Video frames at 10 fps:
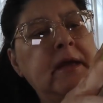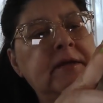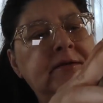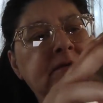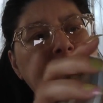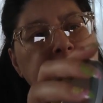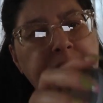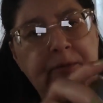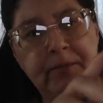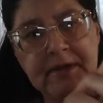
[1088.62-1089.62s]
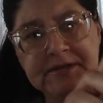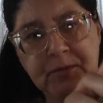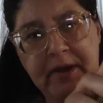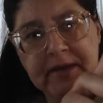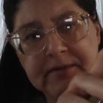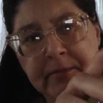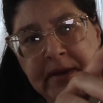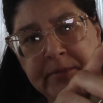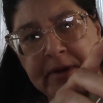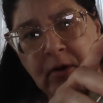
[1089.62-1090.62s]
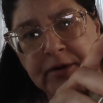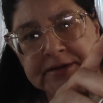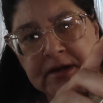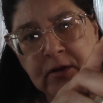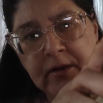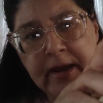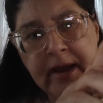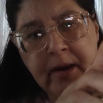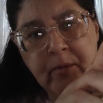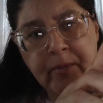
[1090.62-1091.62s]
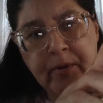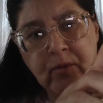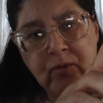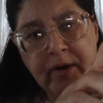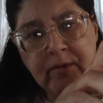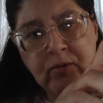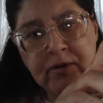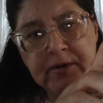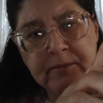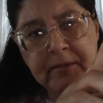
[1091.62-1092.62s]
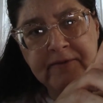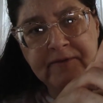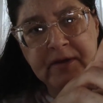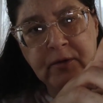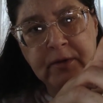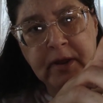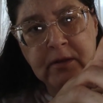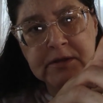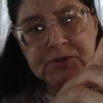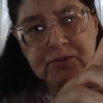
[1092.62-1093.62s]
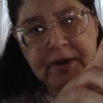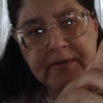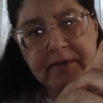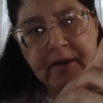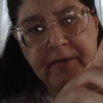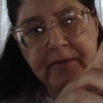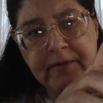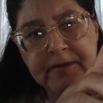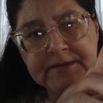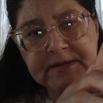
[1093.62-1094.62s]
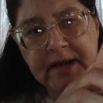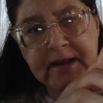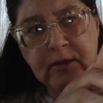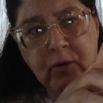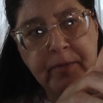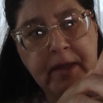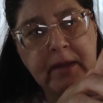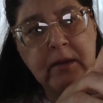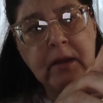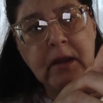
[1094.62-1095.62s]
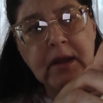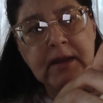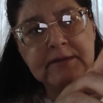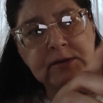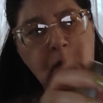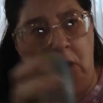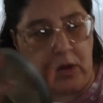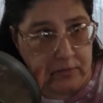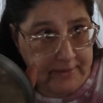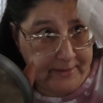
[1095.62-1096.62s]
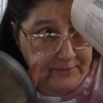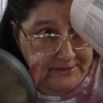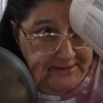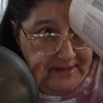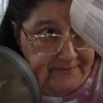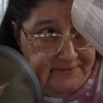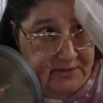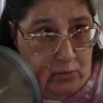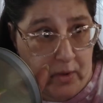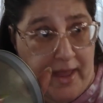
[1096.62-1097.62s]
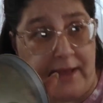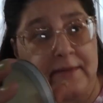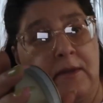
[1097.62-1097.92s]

It's from this way, it might be hard to tell on camera, but right where my fingernail is, right there, this tiny little bit, is all that is left to the wax